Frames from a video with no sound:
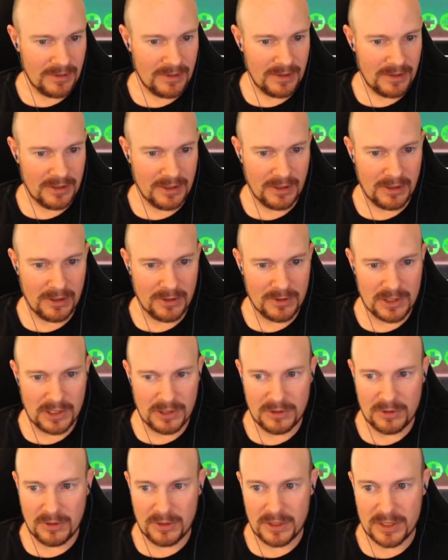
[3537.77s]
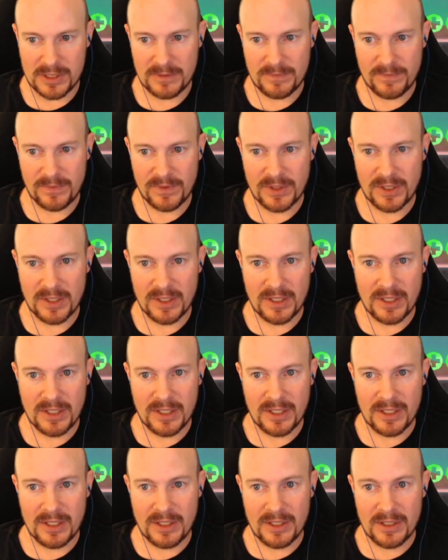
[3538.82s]
Need to close all the doors.
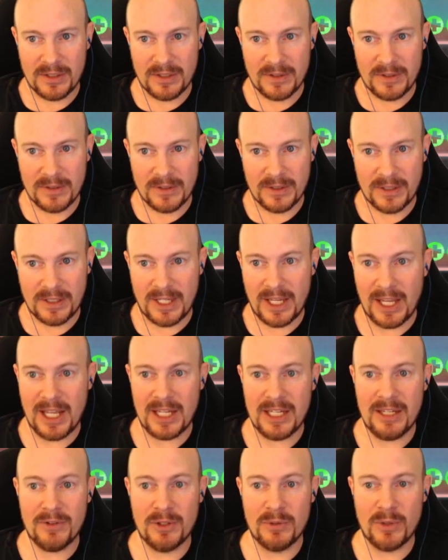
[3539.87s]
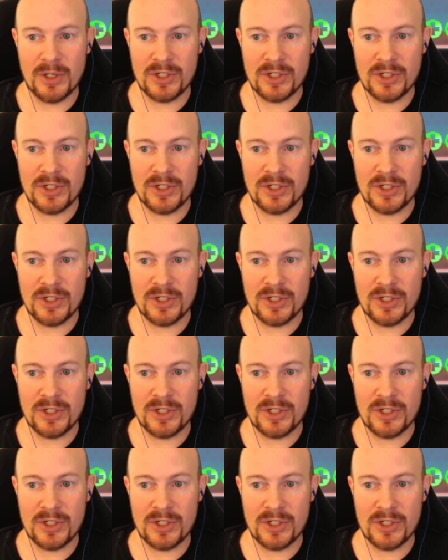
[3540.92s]
Can't even one